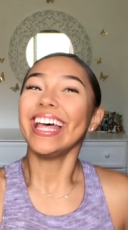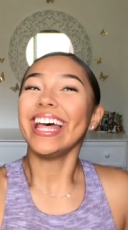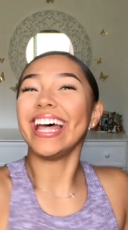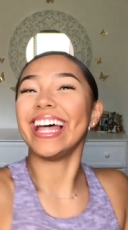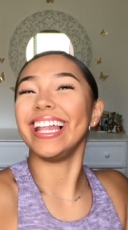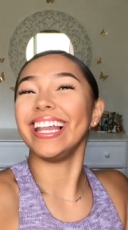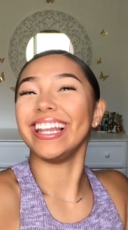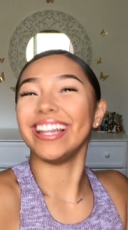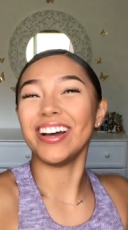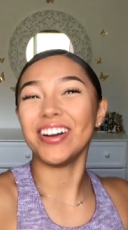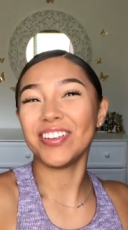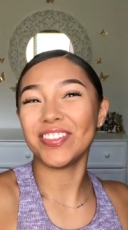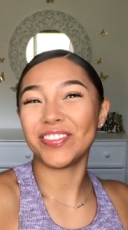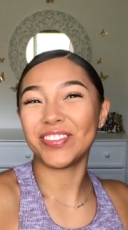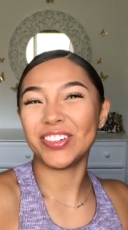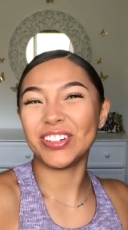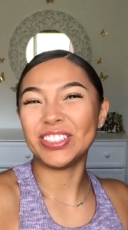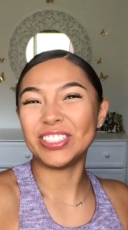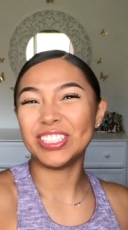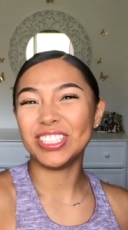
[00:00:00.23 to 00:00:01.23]
Hello
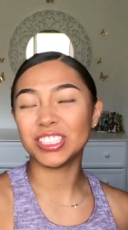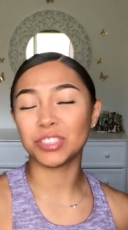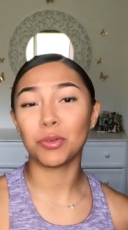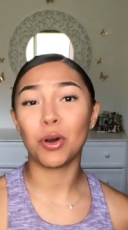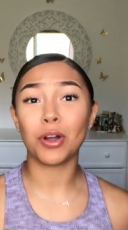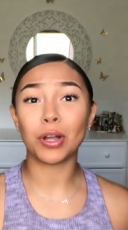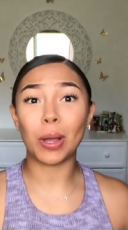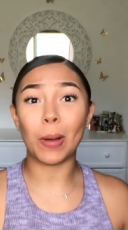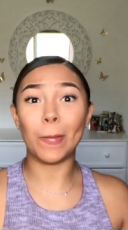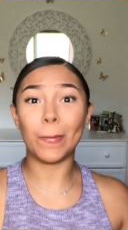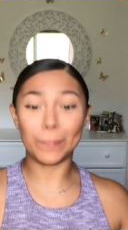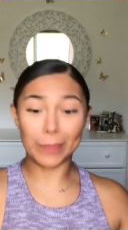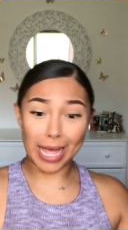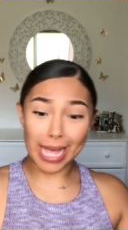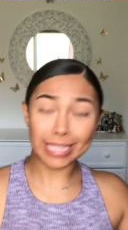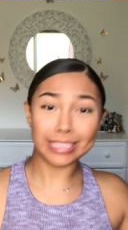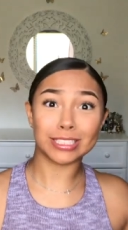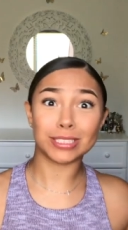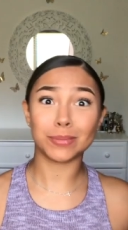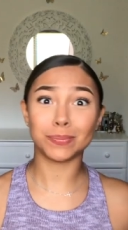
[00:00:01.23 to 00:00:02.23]
fools, welcome
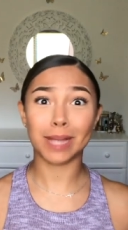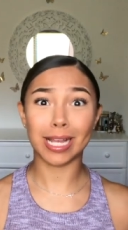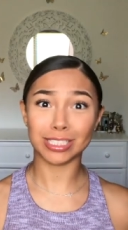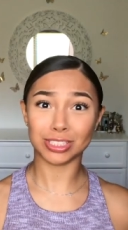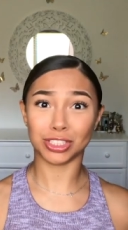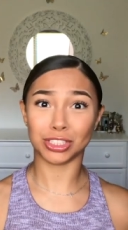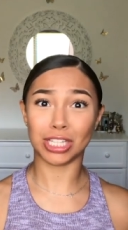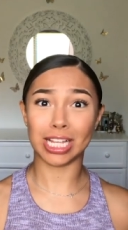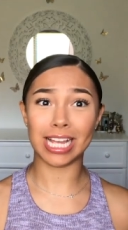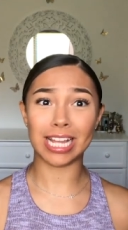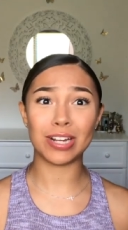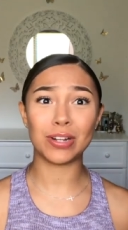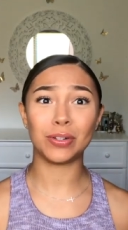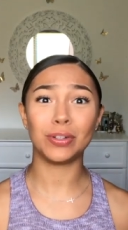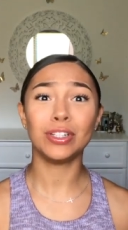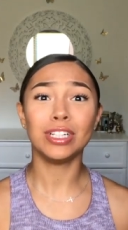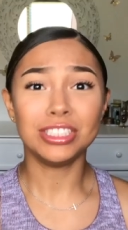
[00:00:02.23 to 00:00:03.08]
back to my channel.